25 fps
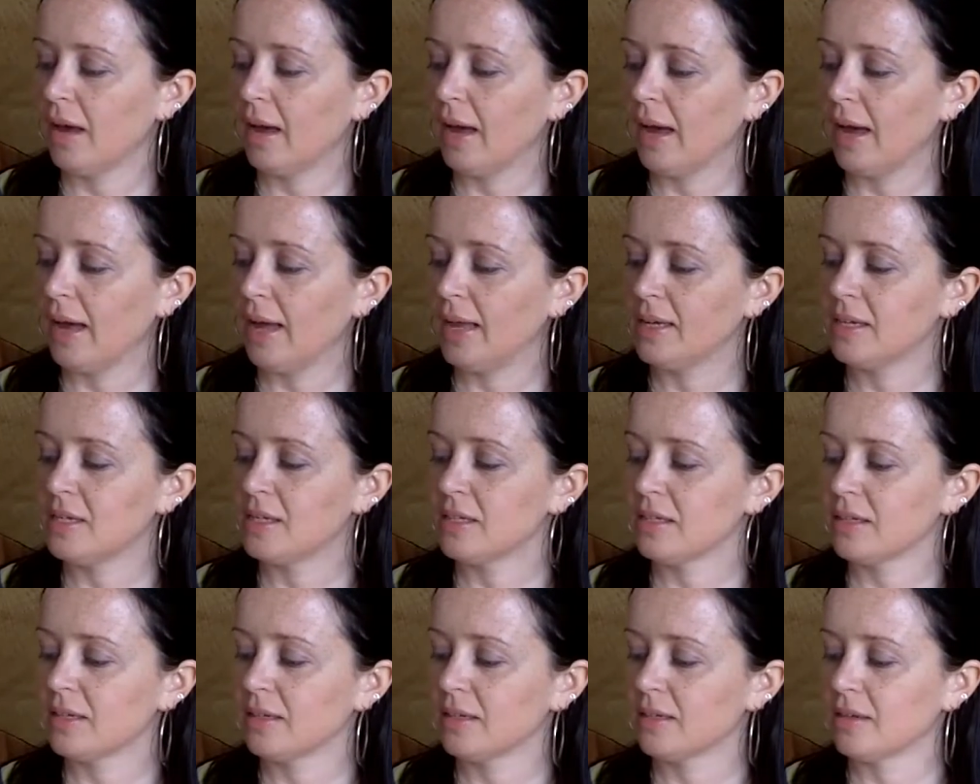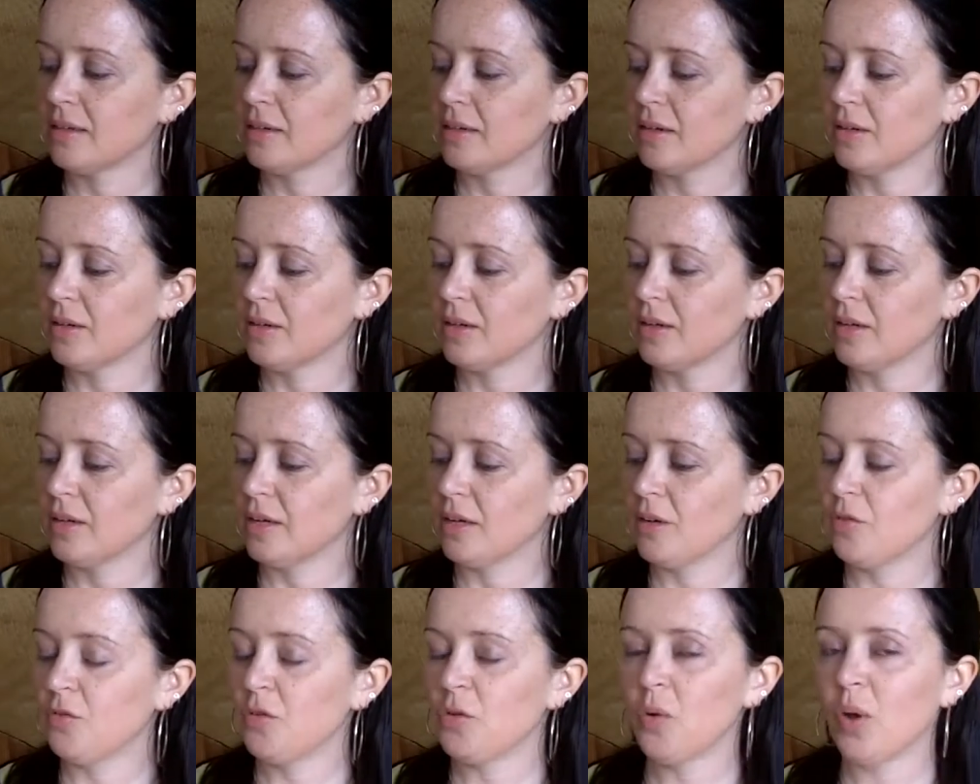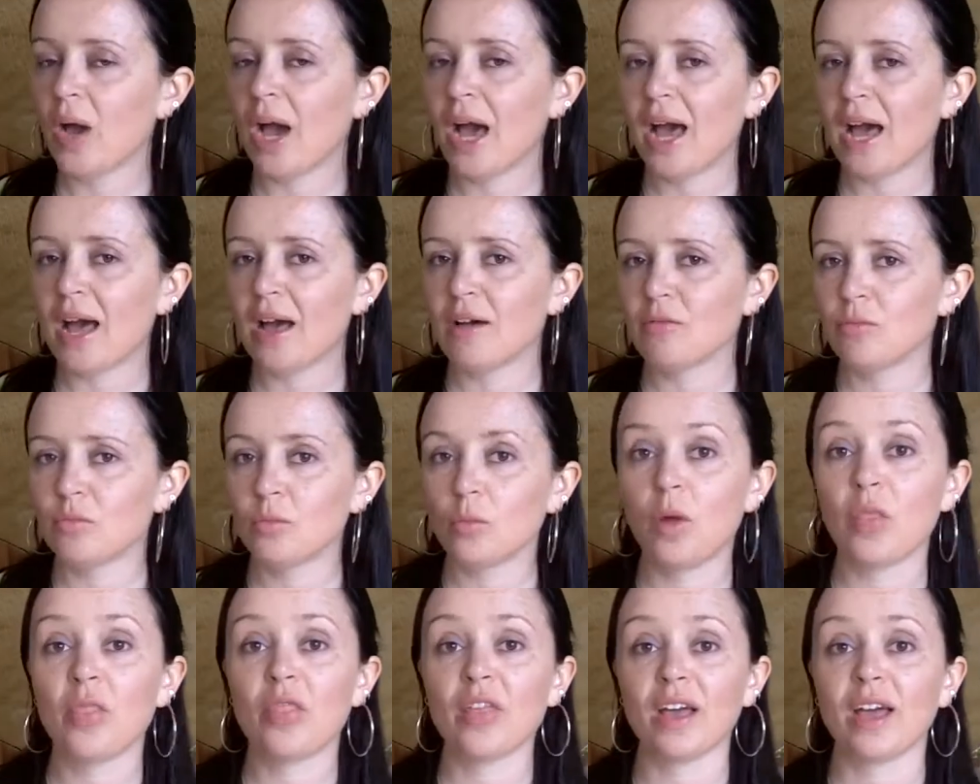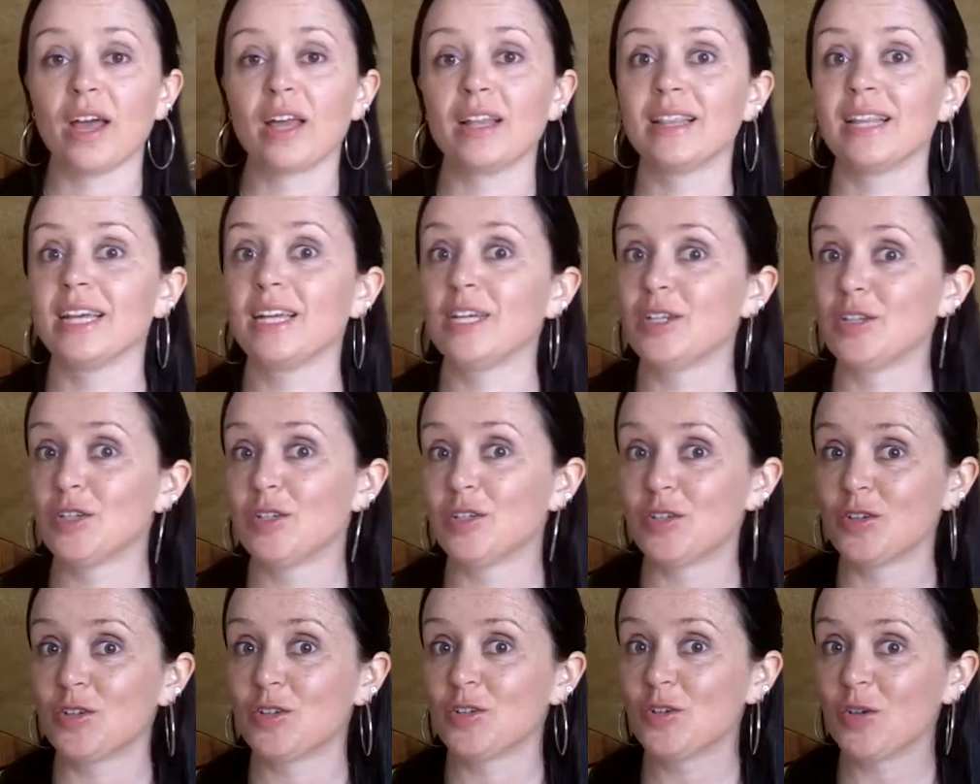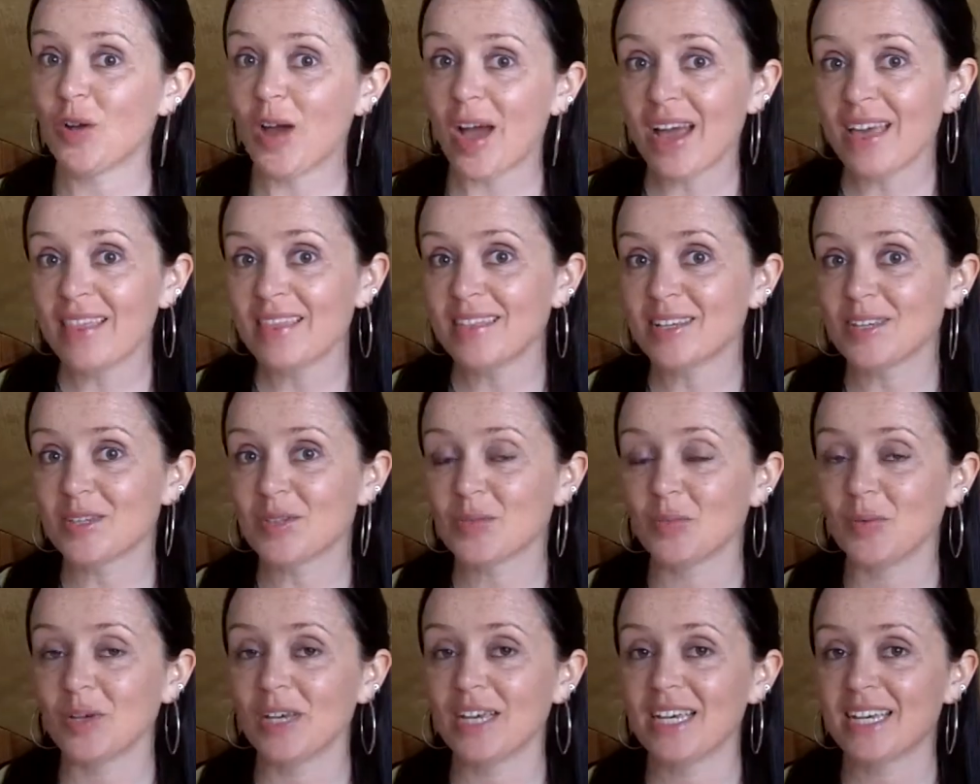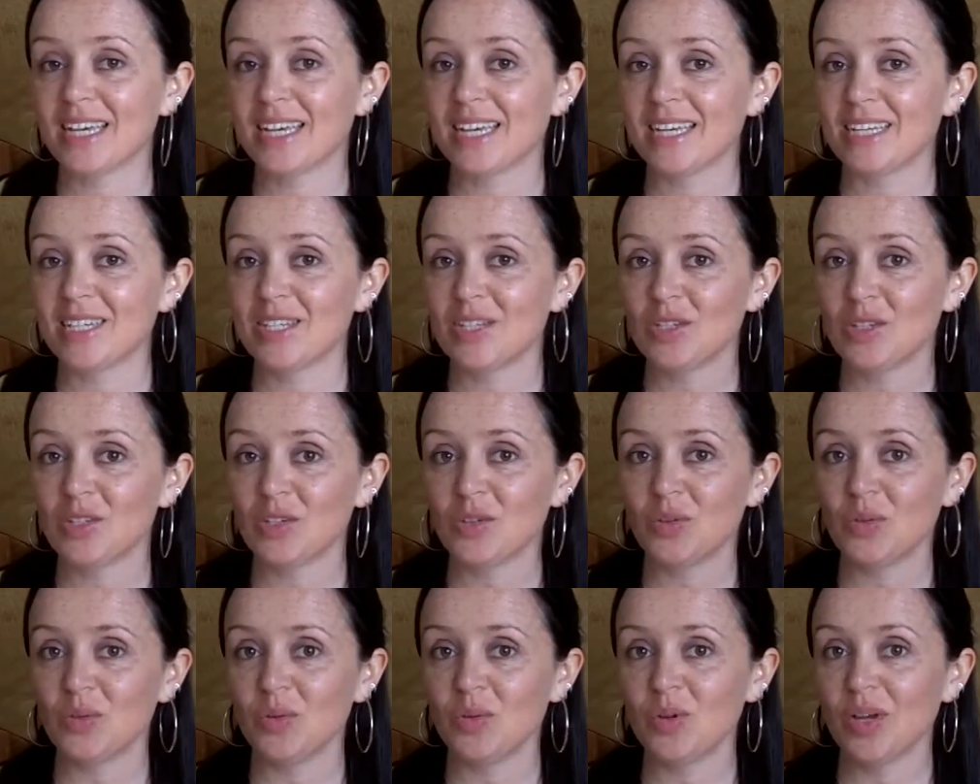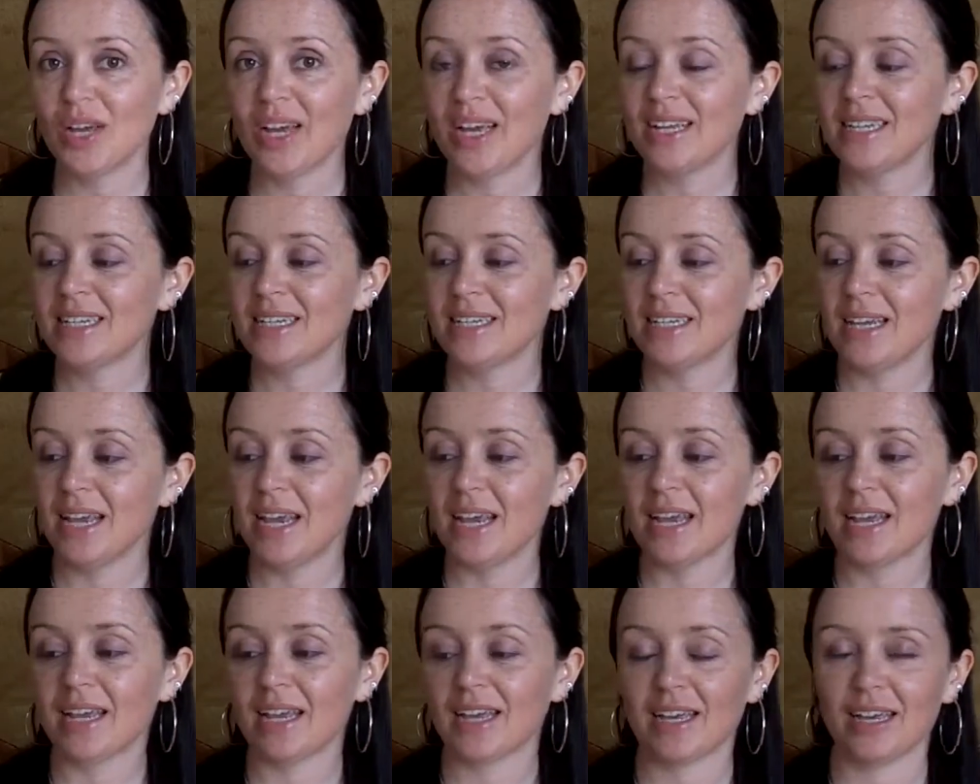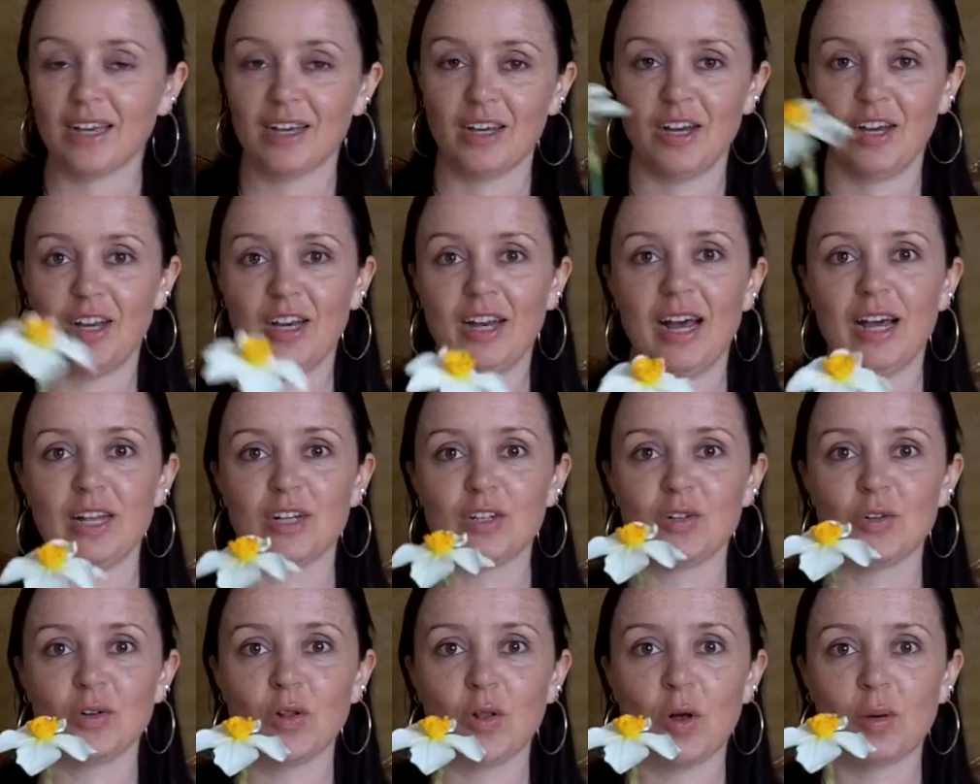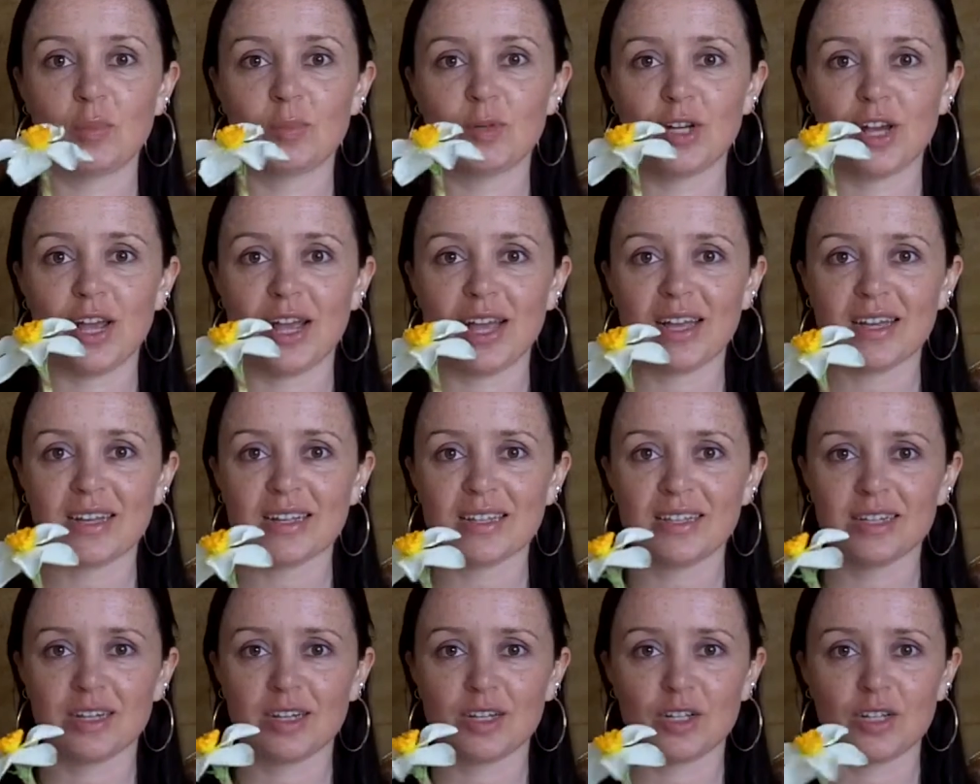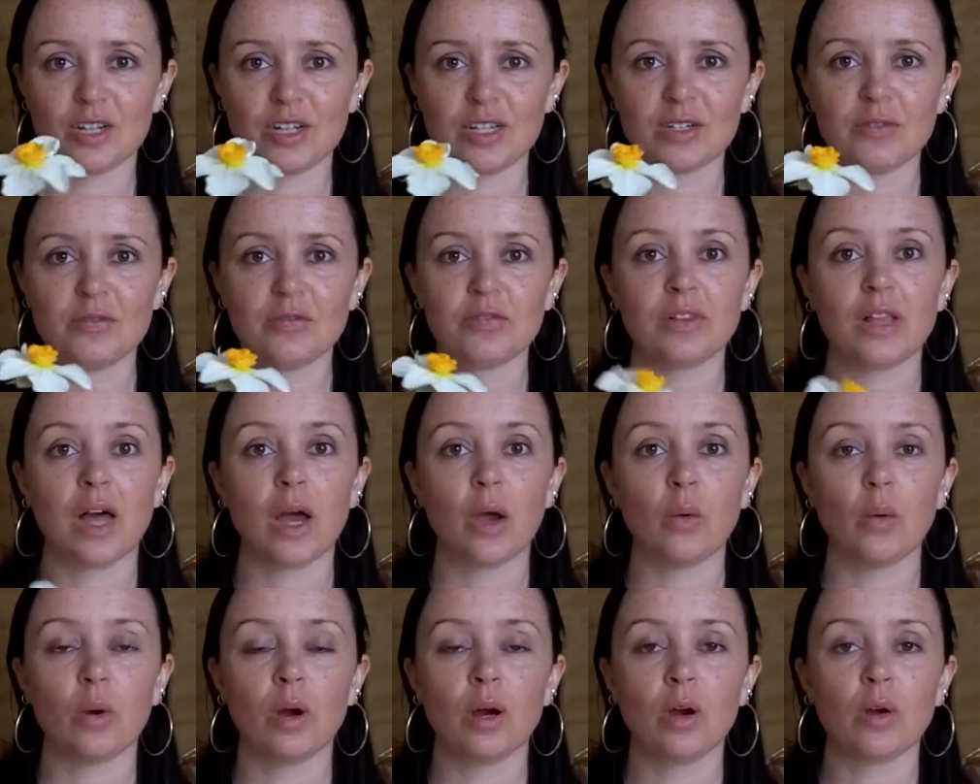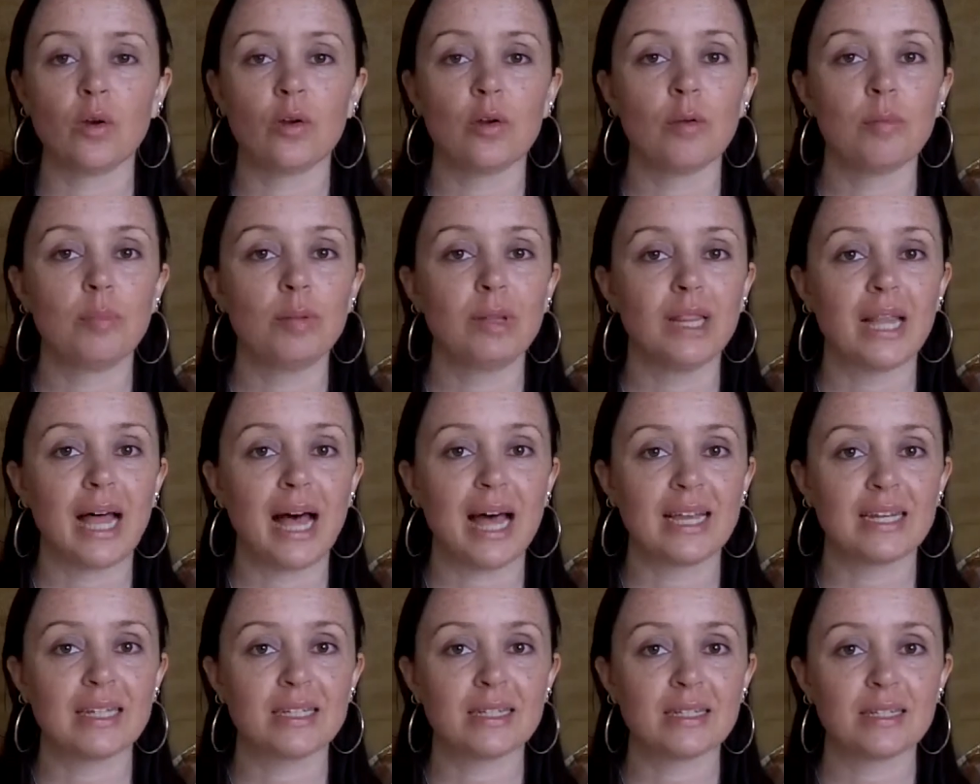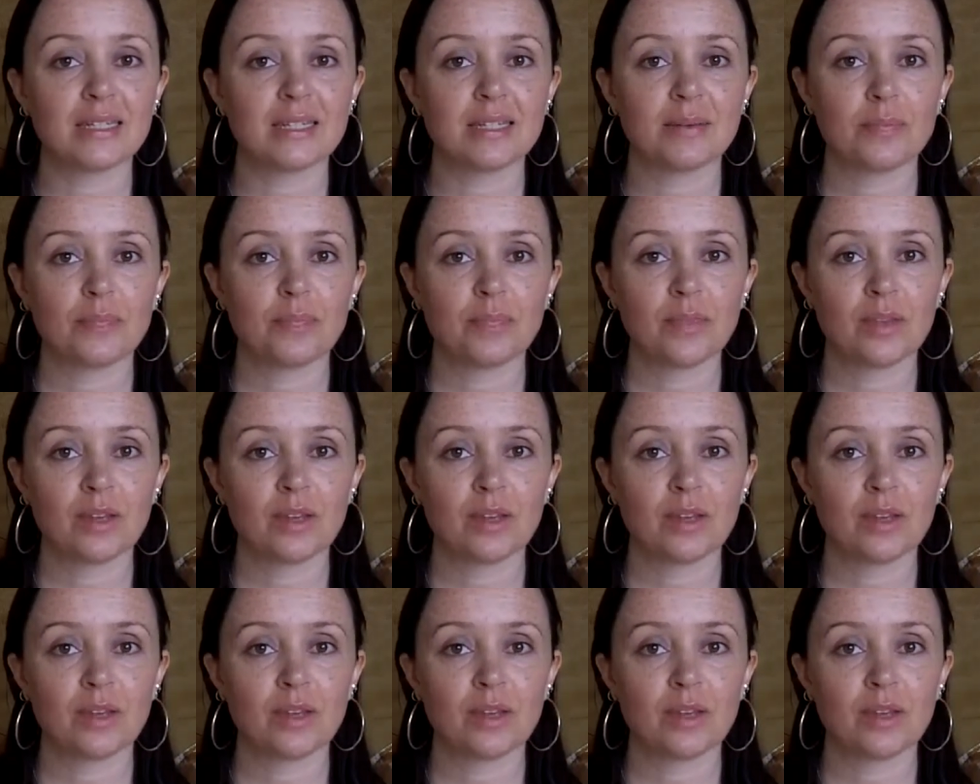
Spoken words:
And if you have, one thing I'd like you to try this week is to take a natural object, such as a flower or a plant,